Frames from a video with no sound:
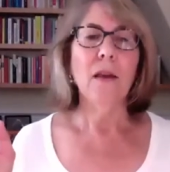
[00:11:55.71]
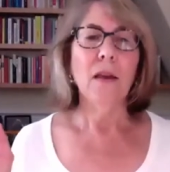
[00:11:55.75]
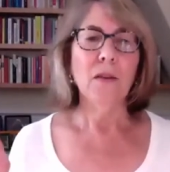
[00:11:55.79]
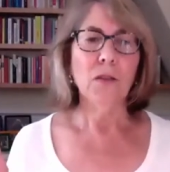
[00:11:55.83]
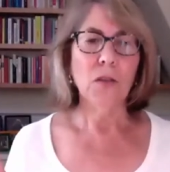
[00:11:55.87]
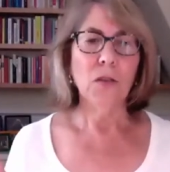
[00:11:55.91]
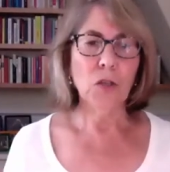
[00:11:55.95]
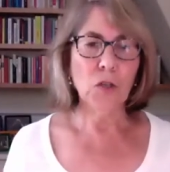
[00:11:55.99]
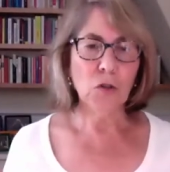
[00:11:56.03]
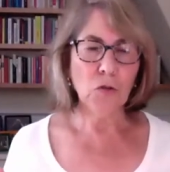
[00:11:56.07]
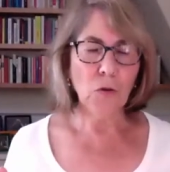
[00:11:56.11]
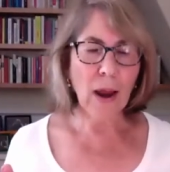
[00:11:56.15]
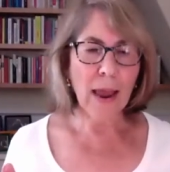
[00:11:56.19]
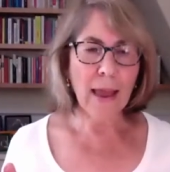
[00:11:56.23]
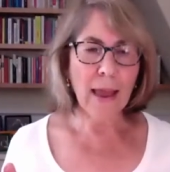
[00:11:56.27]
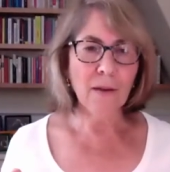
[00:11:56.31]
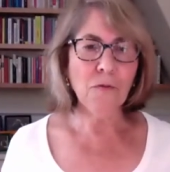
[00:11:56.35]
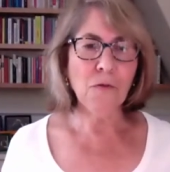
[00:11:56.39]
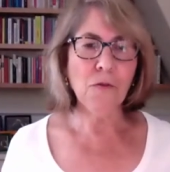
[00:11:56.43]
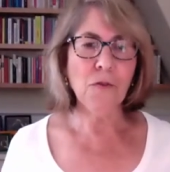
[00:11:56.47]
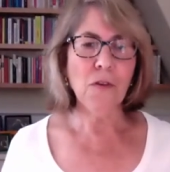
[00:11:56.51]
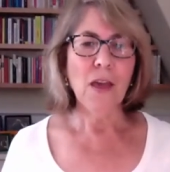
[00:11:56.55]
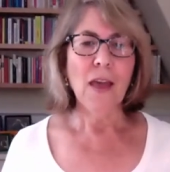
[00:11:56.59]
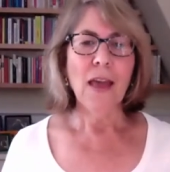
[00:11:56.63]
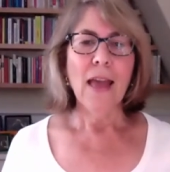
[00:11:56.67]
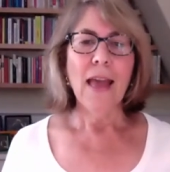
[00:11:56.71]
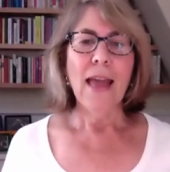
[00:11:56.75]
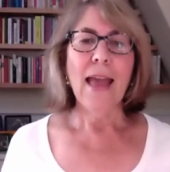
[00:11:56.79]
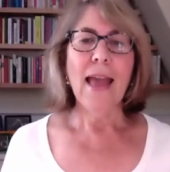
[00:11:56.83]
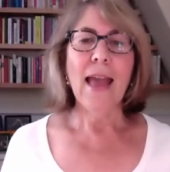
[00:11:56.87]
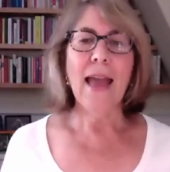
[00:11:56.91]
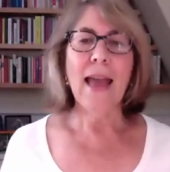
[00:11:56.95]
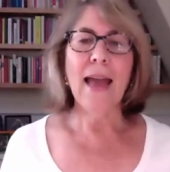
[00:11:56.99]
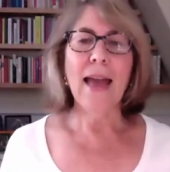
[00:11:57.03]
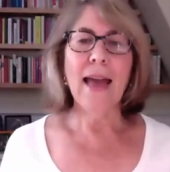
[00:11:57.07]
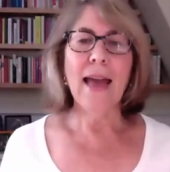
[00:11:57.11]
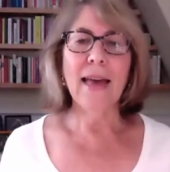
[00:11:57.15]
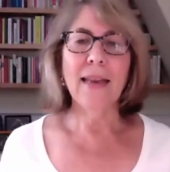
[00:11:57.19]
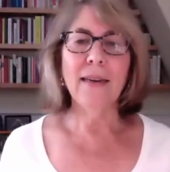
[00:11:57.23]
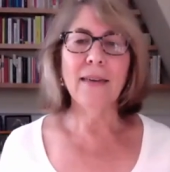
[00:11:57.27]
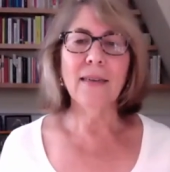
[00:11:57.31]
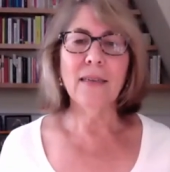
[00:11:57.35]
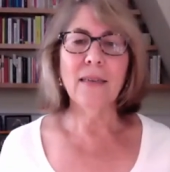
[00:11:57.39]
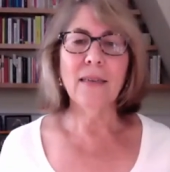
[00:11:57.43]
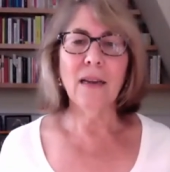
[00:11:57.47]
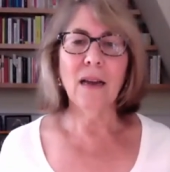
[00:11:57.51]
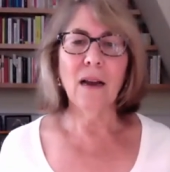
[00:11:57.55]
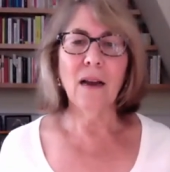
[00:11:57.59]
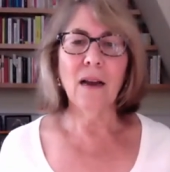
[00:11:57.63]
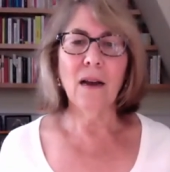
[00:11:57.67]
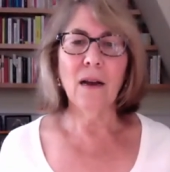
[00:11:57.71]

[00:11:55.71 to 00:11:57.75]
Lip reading: strength. And